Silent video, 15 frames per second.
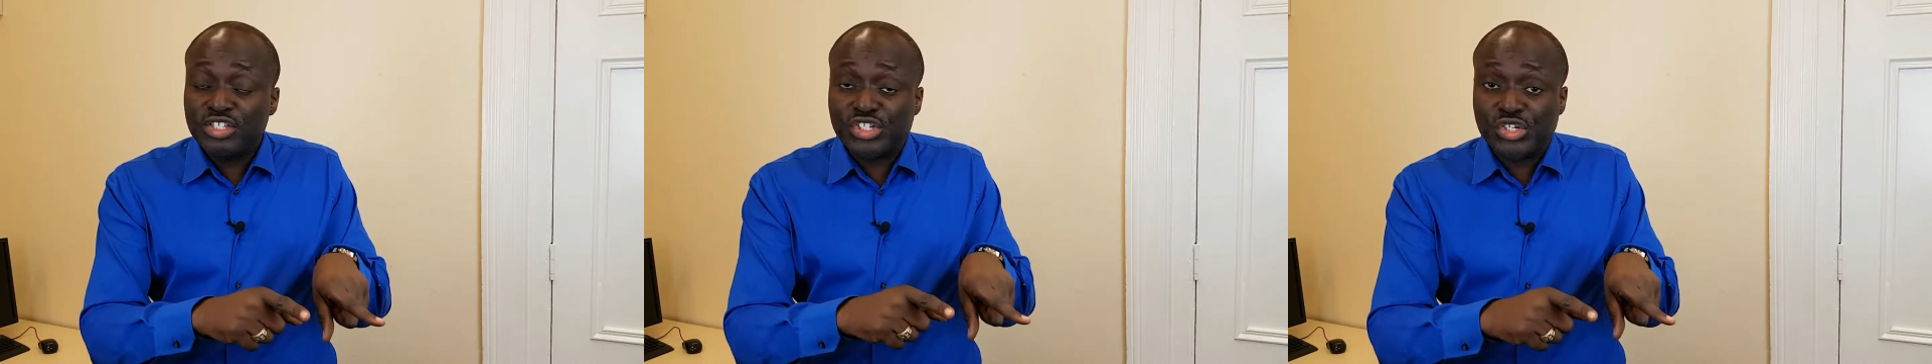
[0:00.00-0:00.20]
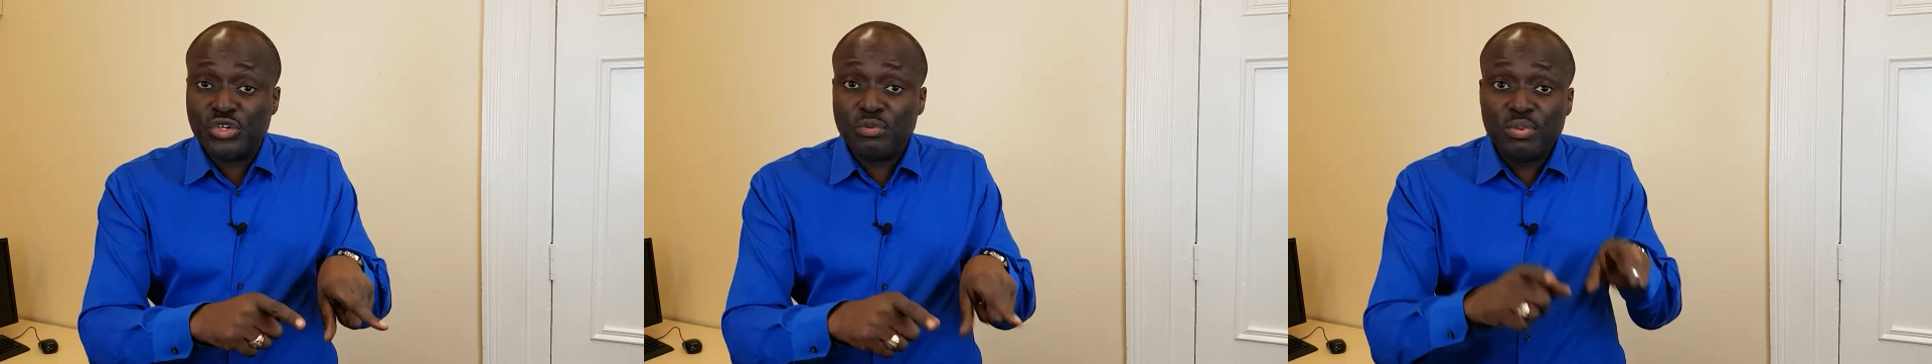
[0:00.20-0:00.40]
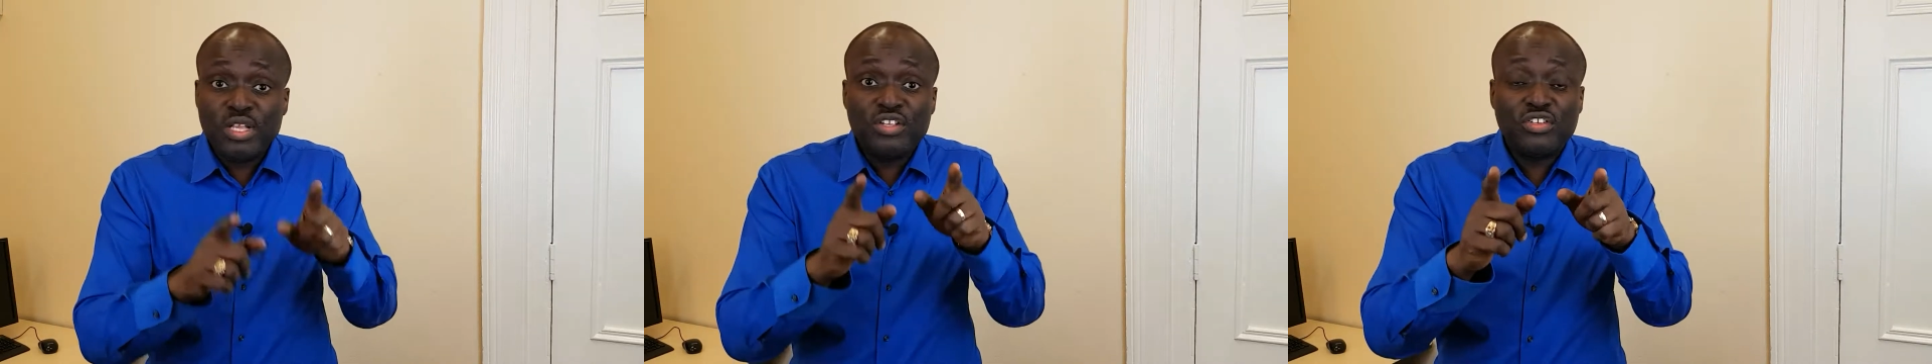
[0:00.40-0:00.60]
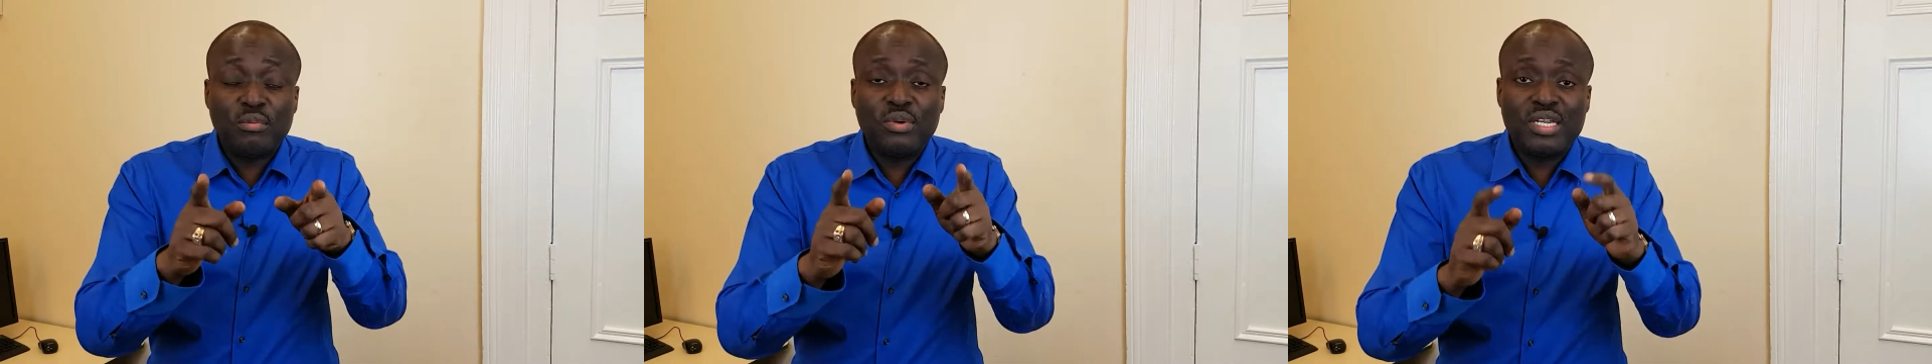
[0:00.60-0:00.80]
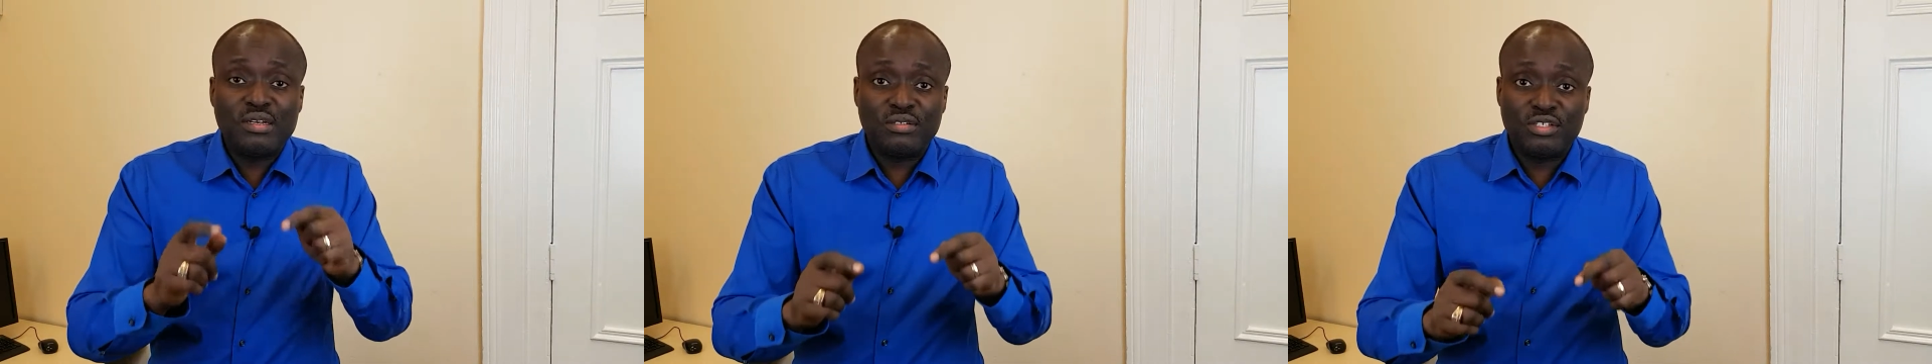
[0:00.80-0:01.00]
tube,
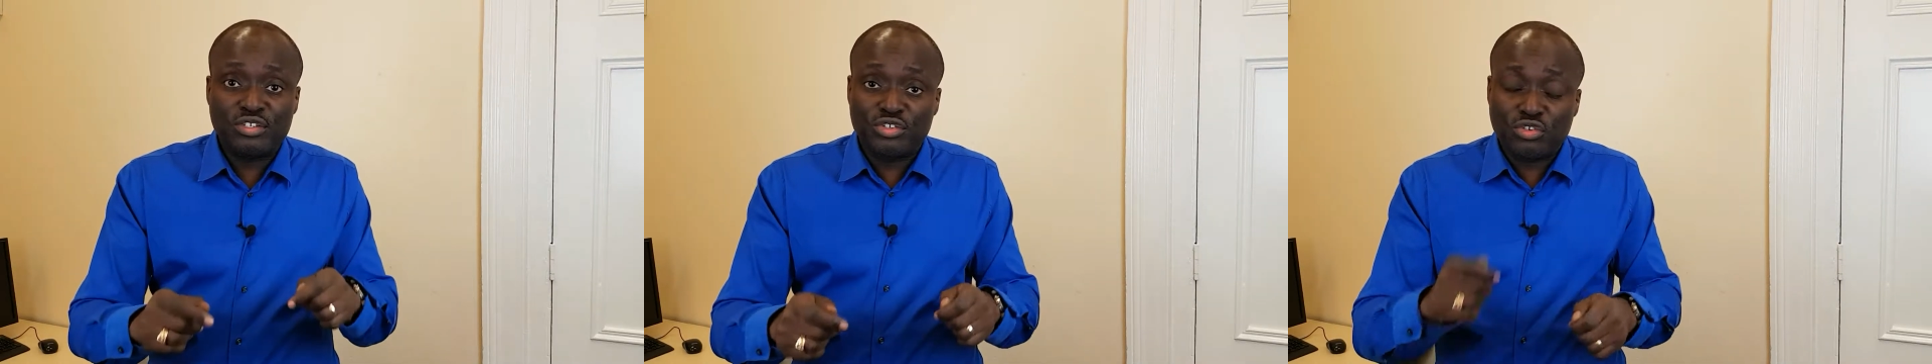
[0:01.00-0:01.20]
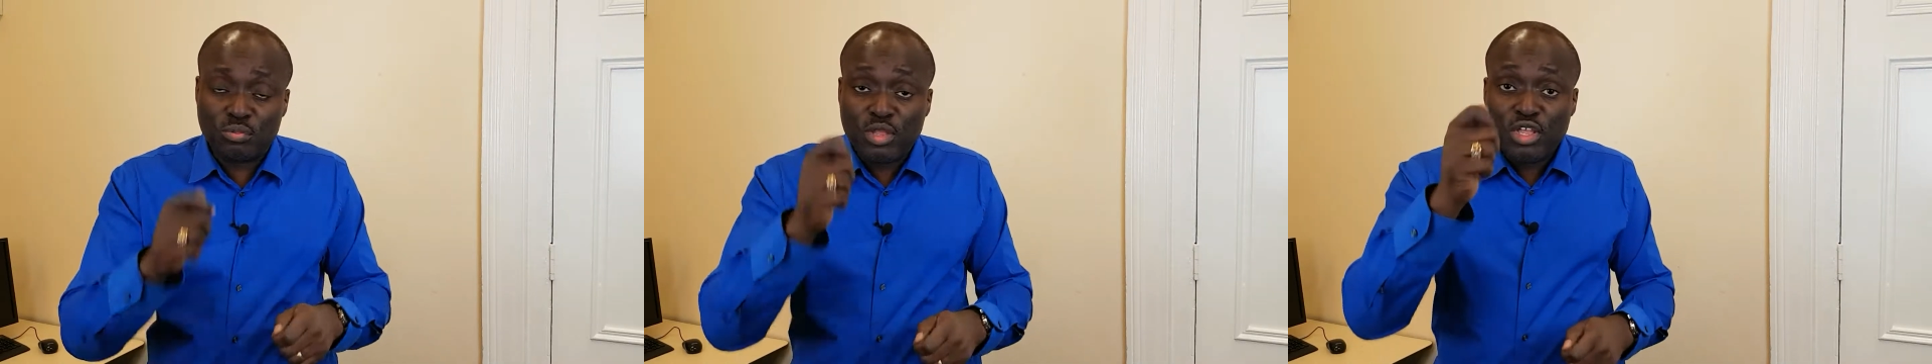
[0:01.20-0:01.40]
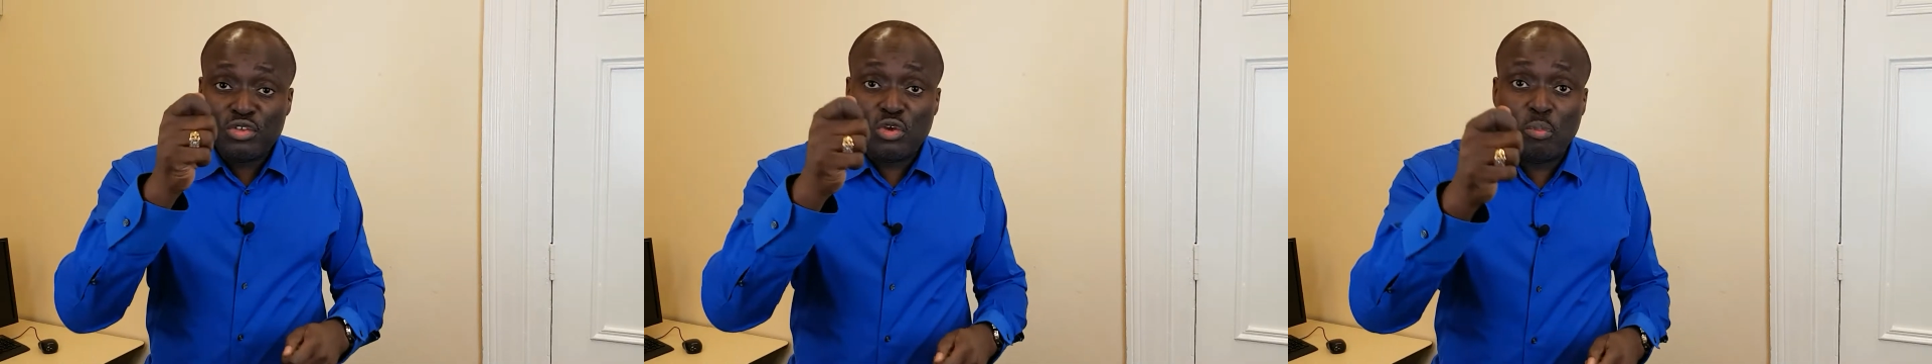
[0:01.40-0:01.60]
somebody else's tube.